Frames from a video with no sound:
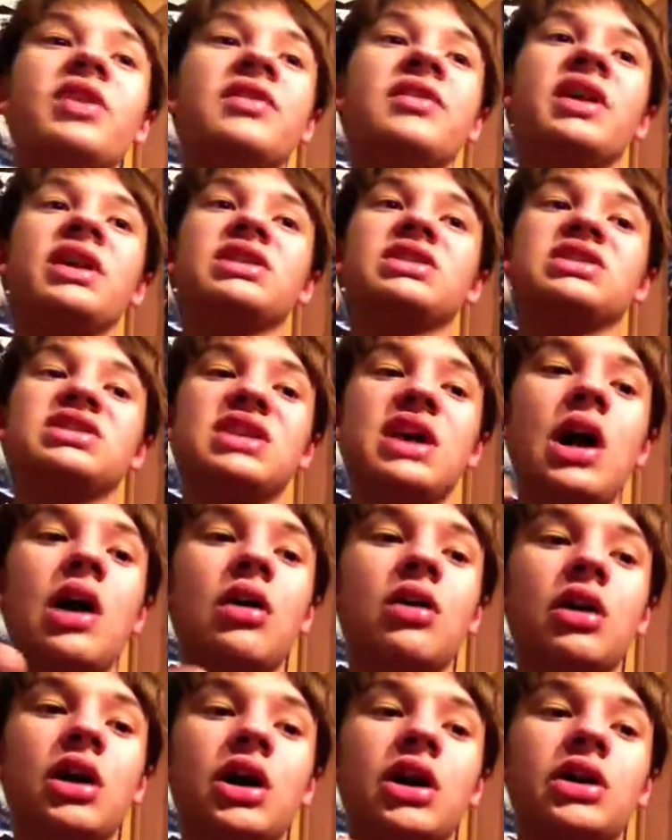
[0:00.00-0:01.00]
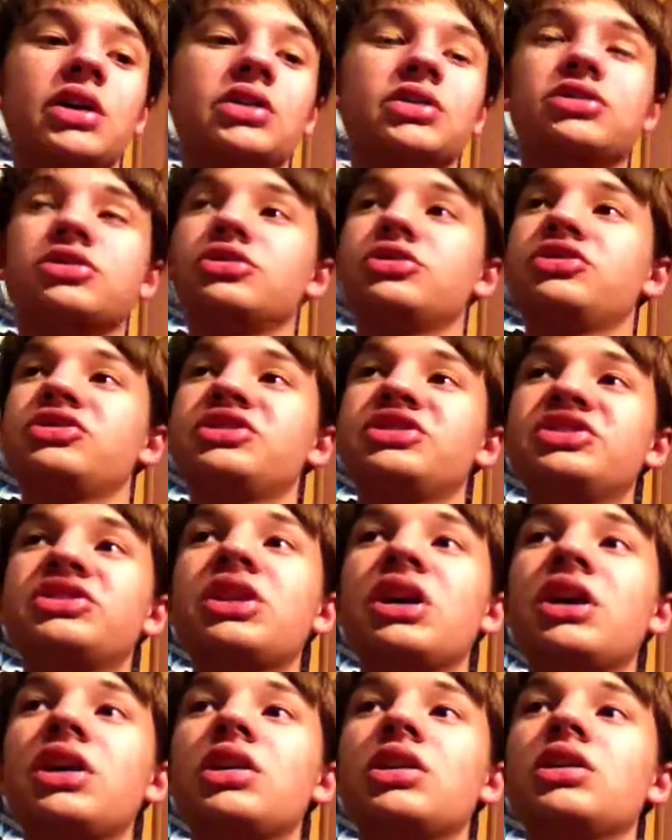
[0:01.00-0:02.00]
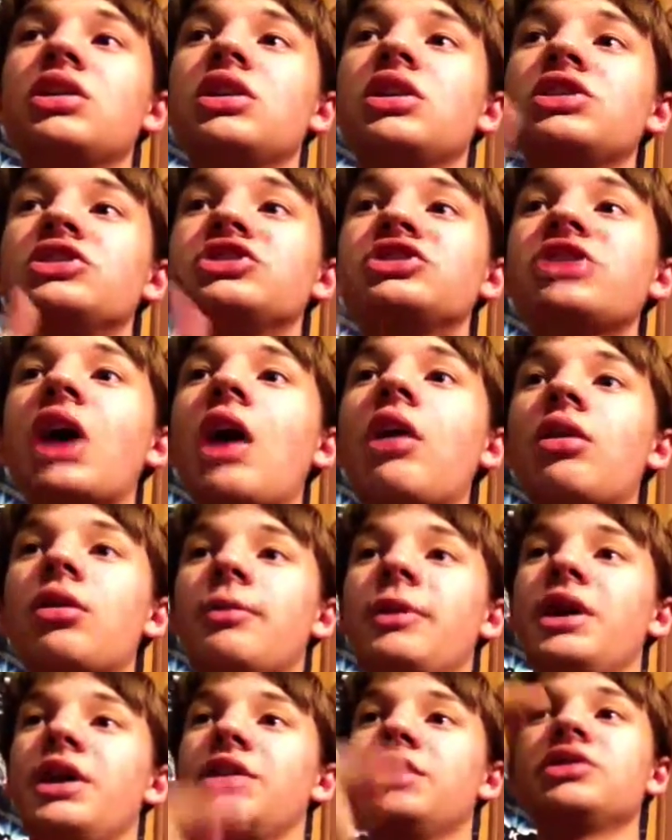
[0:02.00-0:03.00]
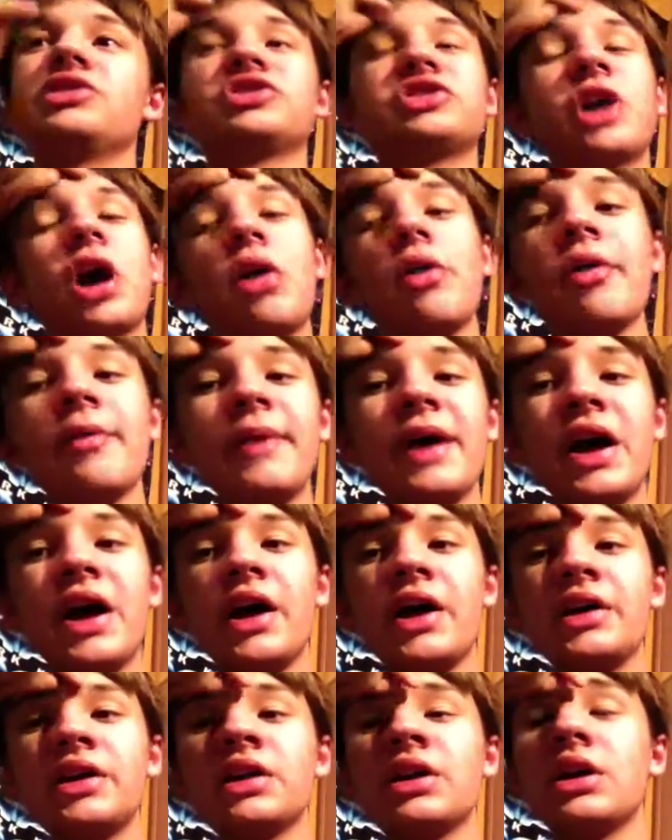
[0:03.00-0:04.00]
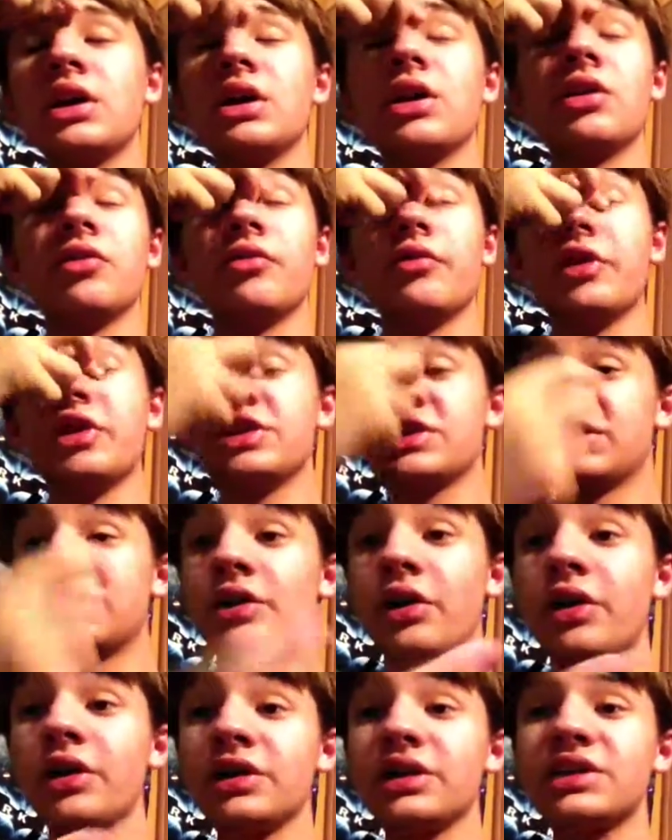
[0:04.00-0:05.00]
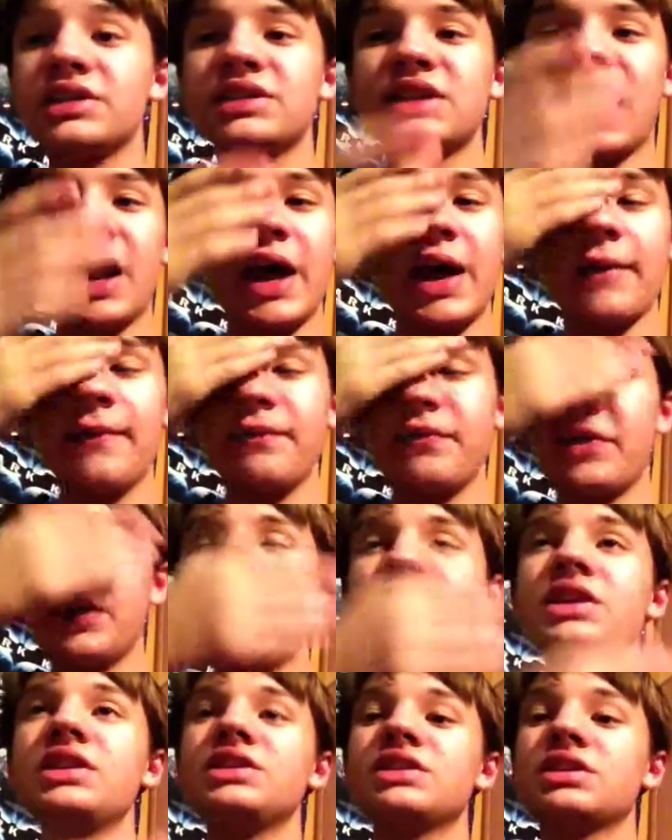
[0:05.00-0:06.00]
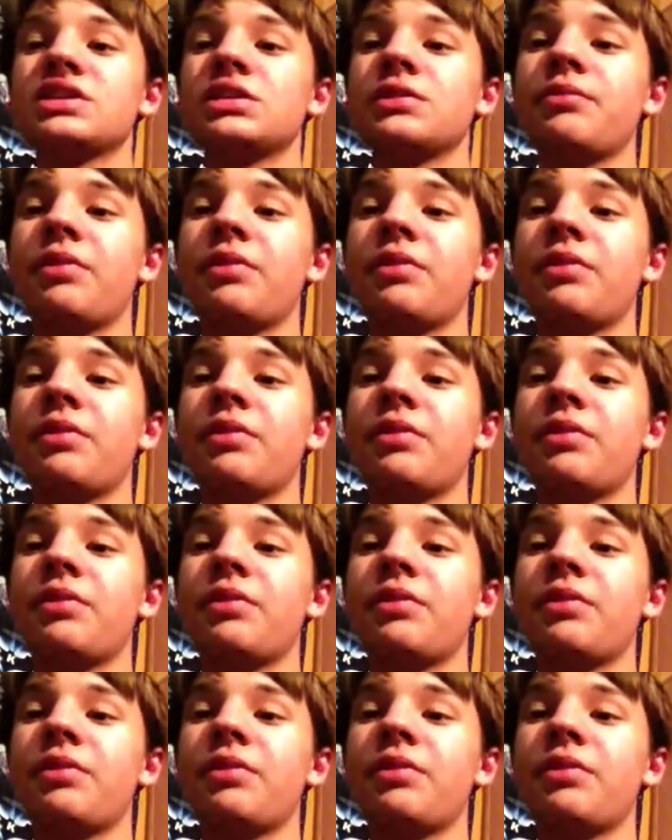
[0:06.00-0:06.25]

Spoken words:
and then Saruman. Saruman is good at this time, and he's